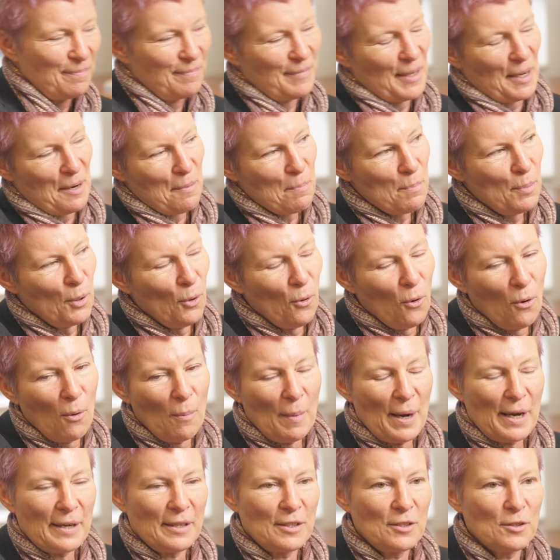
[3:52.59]
like poor
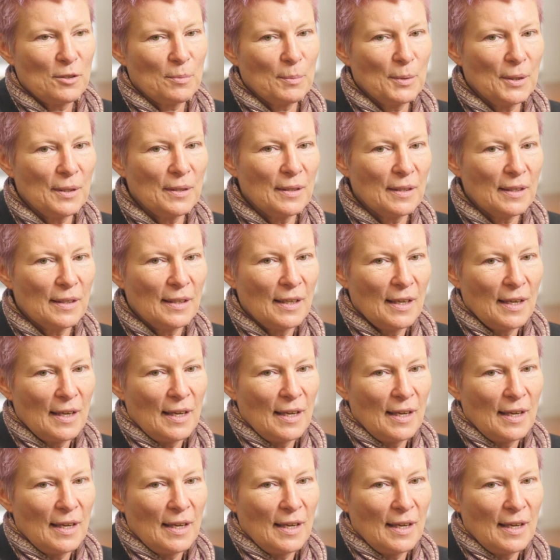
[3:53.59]
management.